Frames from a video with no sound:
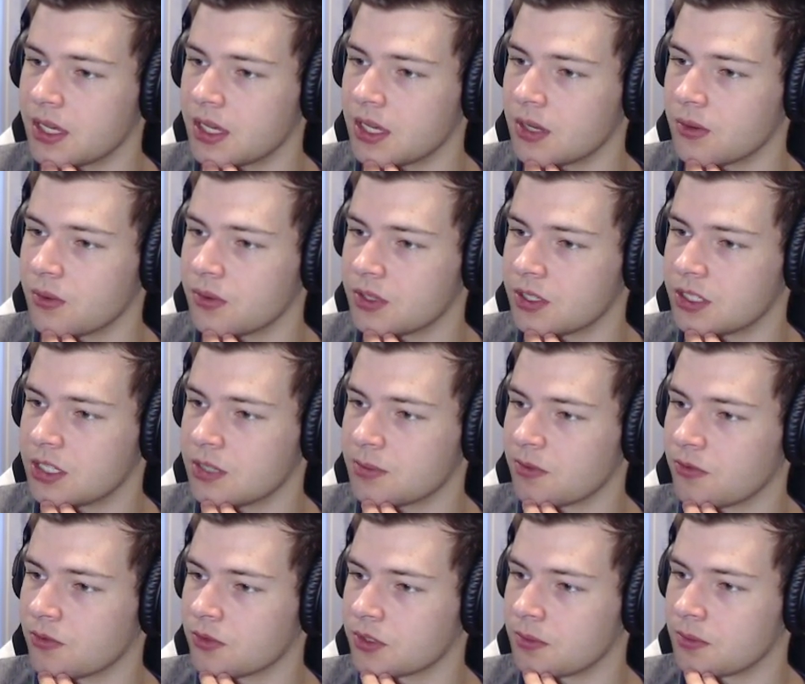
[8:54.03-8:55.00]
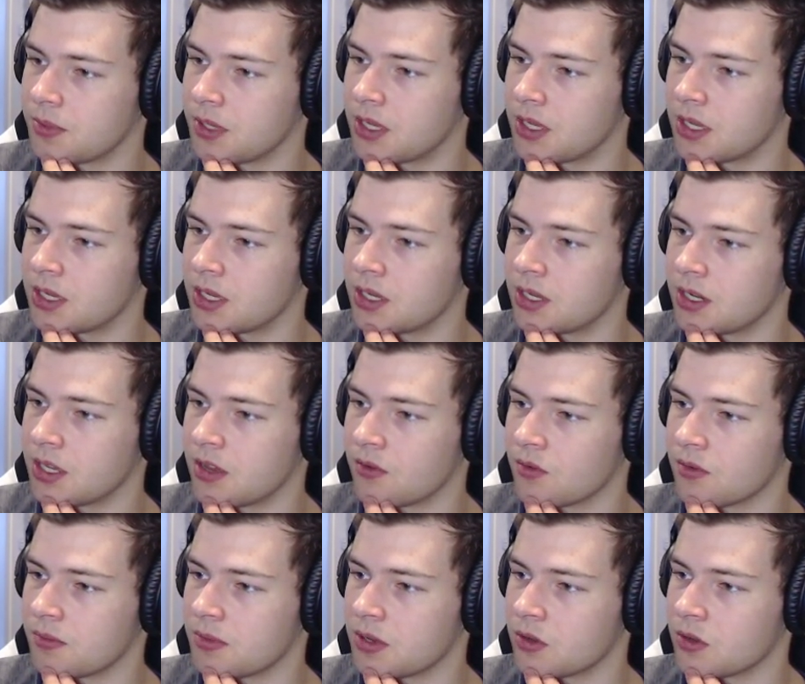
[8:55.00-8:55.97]
With this debuff applied,
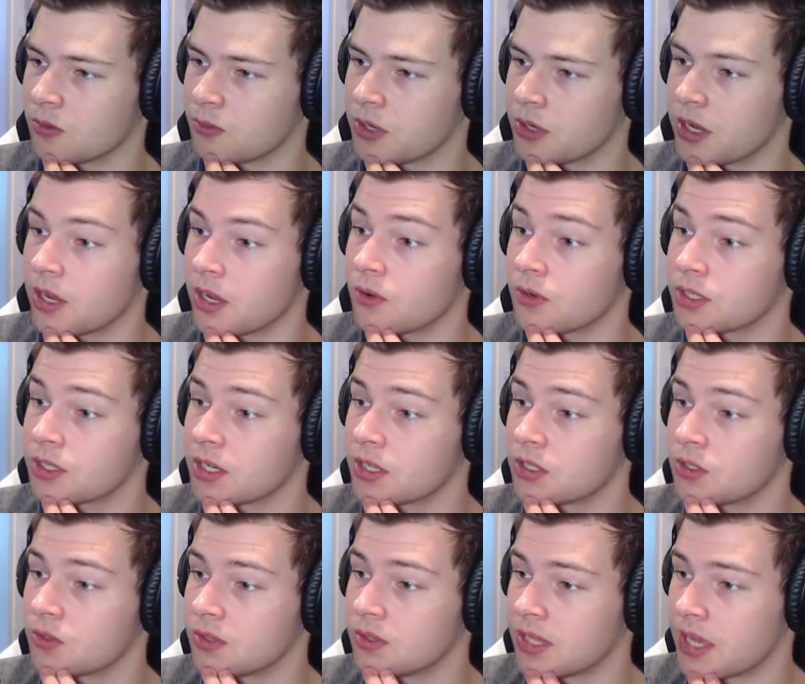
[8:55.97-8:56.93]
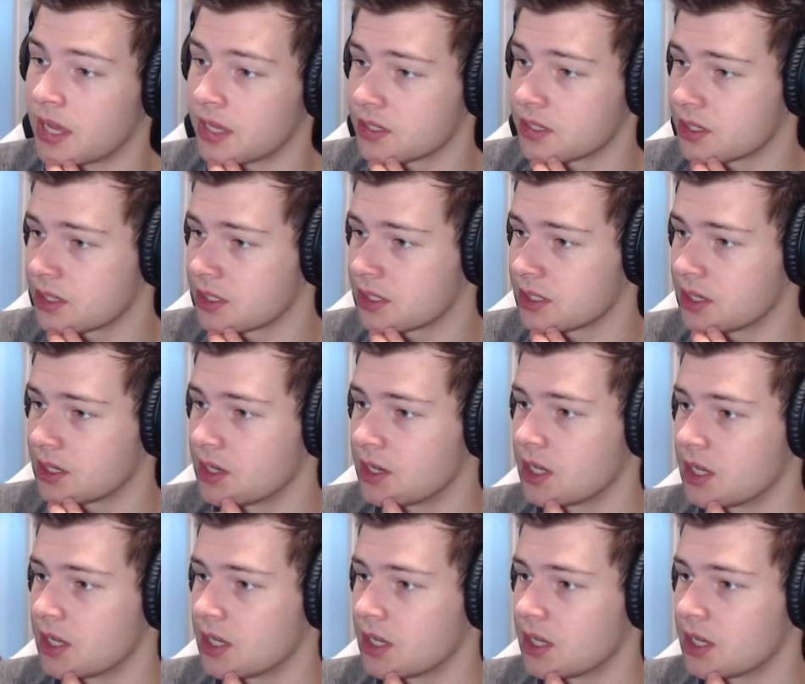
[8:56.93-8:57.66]
every minion will prioritize you less.